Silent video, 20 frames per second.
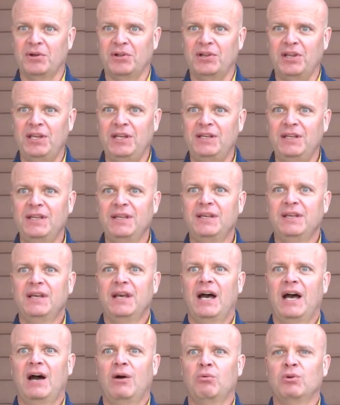building,
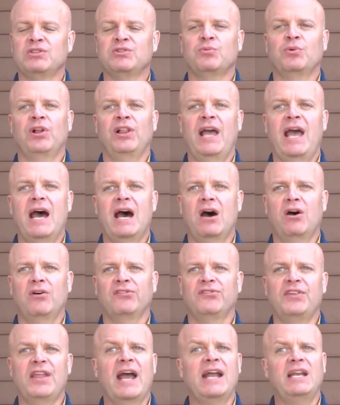uh, which will
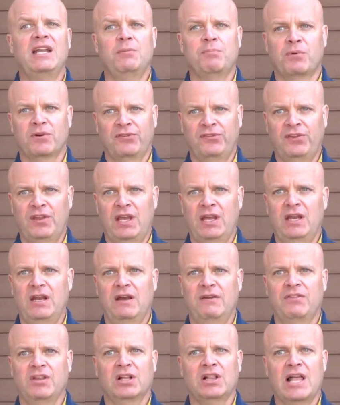house 90%
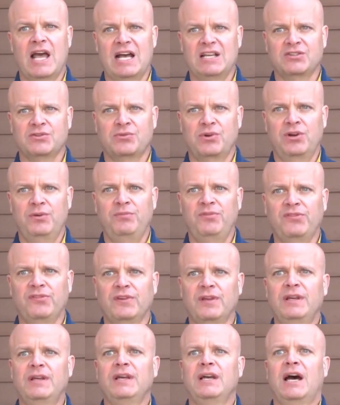of the
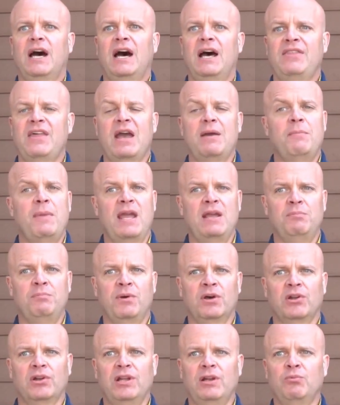classrooms. Uh, that main
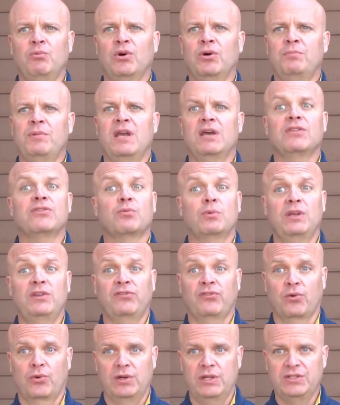building will be a three
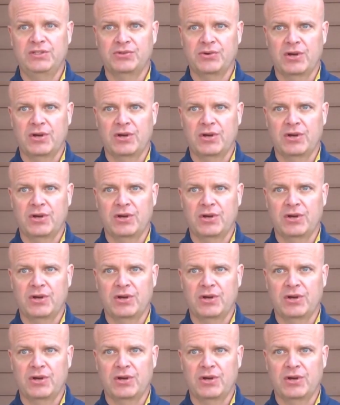story